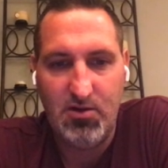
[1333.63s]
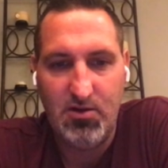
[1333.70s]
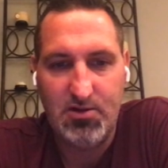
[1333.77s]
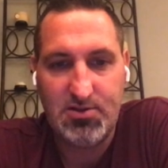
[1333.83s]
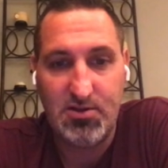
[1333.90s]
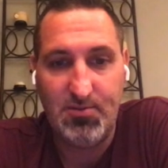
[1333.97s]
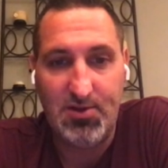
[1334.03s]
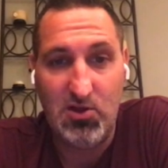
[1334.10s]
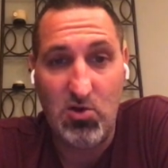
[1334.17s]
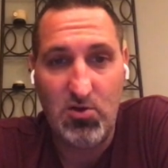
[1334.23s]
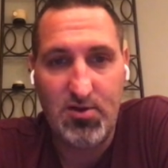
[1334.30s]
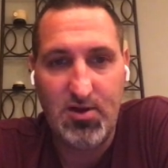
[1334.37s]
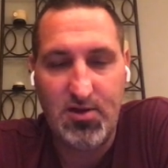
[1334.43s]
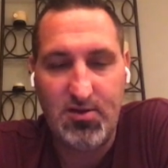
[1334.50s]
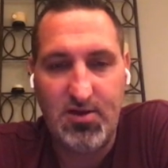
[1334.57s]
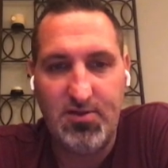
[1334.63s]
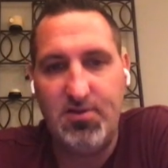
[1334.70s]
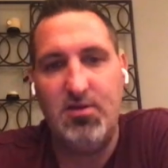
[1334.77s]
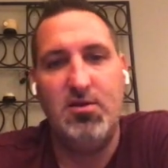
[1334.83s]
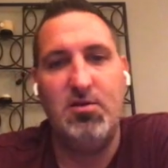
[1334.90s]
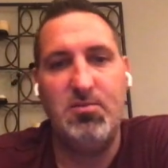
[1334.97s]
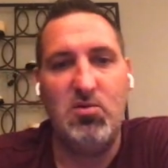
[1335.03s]
It's a little bit lower. They're a
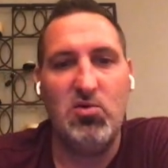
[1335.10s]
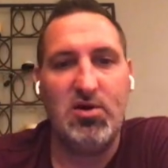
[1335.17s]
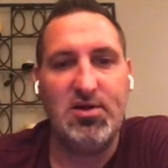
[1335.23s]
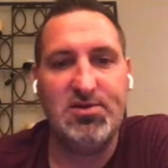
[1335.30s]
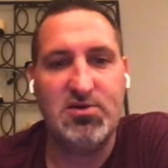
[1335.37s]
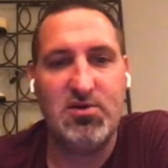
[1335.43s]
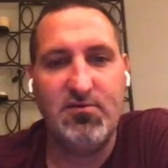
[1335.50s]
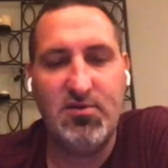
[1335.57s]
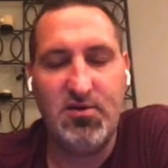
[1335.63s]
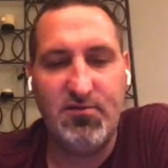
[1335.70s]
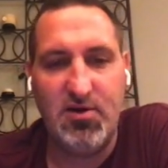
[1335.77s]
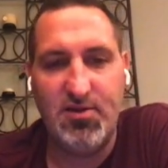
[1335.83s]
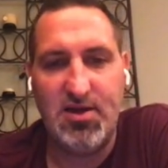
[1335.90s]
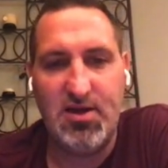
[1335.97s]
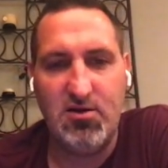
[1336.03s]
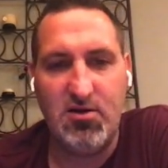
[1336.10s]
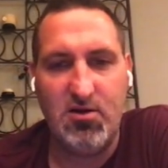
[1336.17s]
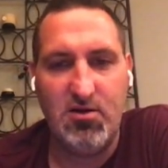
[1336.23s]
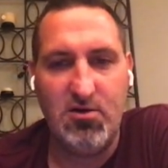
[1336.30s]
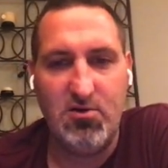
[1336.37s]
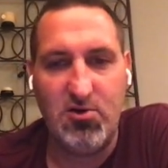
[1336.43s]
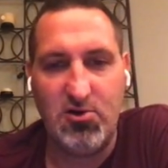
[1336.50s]
little more conservative on that,
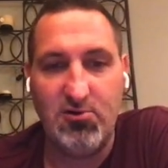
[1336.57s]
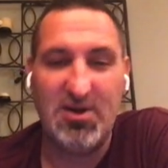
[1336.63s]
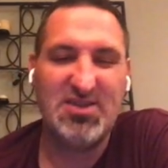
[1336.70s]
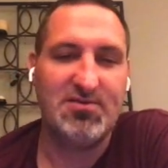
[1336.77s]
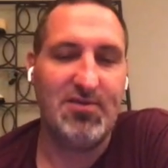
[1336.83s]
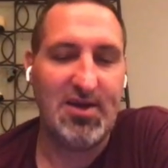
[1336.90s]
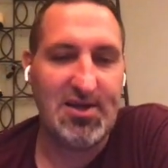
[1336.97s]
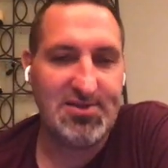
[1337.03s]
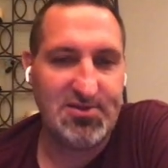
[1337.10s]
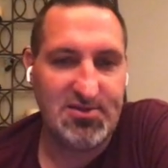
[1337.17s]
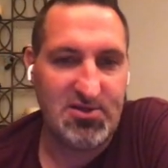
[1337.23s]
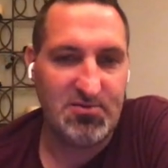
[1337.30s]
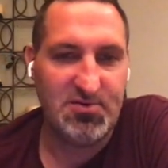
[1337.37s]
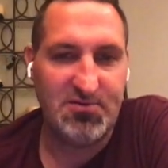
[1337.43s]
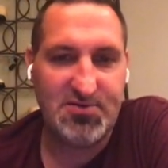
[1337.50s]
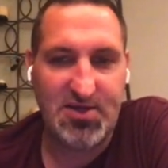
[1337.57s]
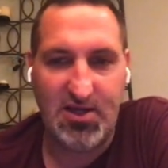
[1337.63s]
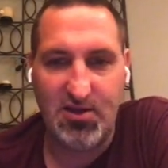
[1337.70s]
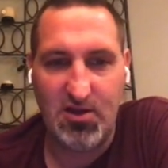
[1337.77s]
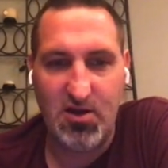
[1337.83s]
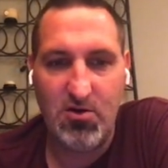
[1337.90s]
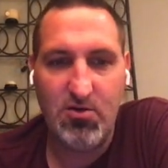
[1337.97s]
or aggressive, I guess, in terms of
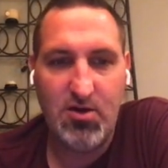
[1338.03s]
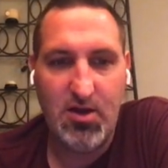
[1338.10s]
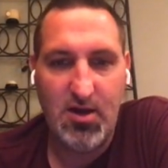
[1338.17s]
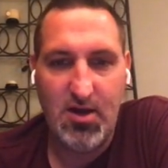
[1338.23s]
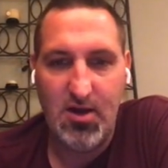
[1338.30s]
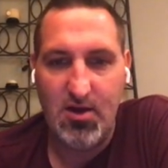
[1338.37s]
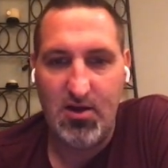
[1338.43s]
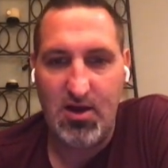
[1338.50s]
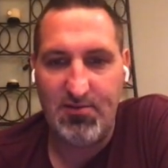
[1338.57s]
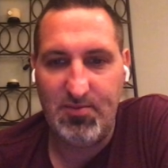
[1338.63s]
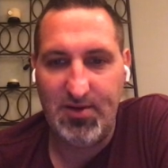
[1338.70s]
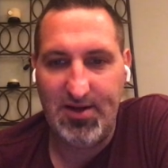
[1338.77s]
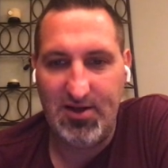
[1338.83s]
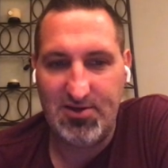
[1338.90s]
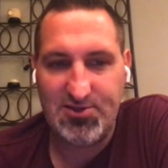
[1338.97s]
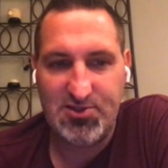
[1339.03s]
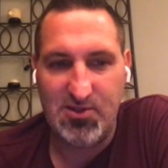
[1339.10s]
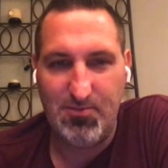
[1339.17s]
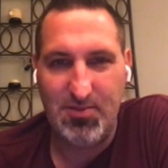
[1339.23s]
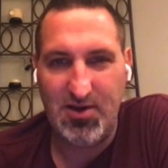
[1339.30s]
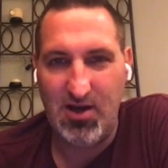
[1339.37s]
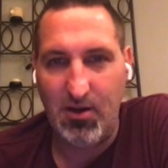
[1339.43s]
staying low. Everybody else
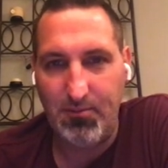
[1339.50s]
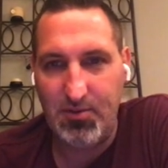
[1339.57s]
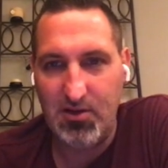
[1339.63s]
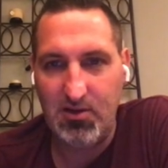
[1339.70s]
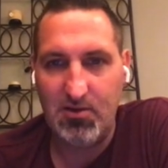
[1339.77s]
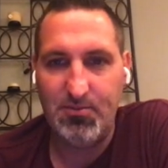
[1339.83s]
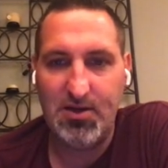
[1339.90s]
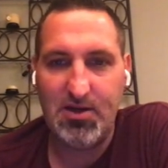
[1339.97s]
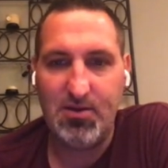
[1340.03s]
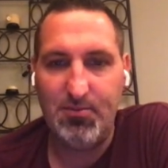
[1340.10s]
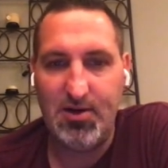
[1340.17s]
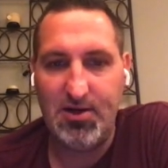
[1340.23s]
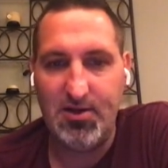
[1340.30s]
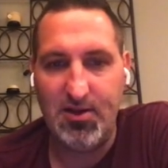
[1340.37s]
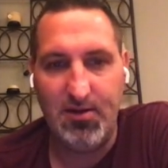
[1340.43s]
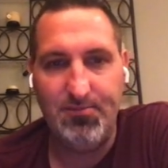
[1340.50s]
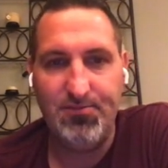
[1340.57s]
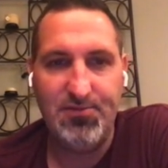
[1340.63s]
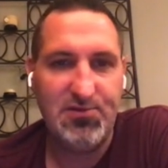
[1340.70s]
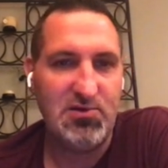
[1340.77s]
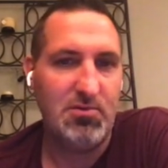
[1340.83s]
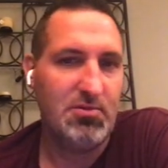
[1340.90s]
jumping up a little bit compared to them.
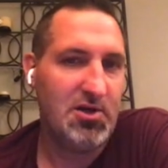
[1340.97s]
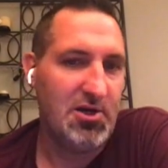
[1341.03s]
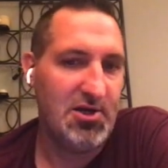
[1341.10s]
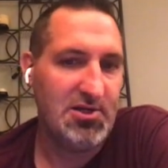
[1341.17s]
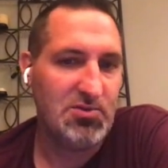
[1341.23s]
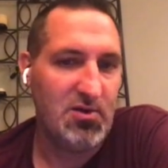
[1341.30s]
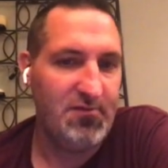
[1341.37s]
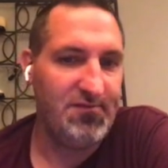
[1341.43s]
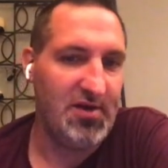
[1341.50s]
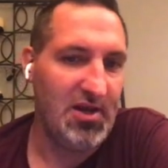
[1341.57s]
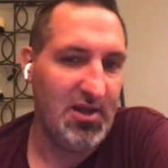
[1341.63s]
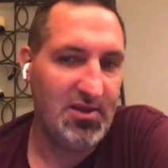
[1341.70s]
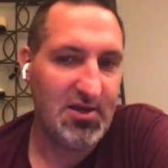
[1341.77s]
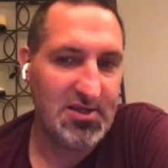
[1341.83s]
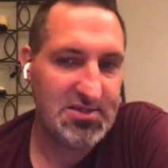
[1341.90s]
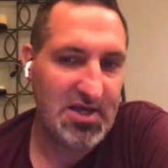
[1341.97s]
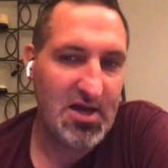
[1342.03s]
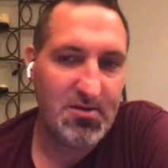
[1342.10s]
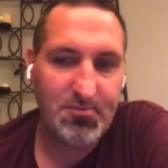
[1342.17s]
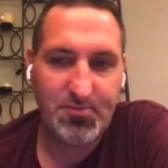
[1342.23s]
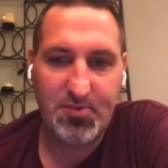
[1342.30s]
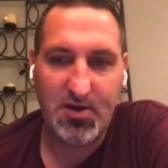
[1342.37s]
So I'm curious why Fannie thinks that.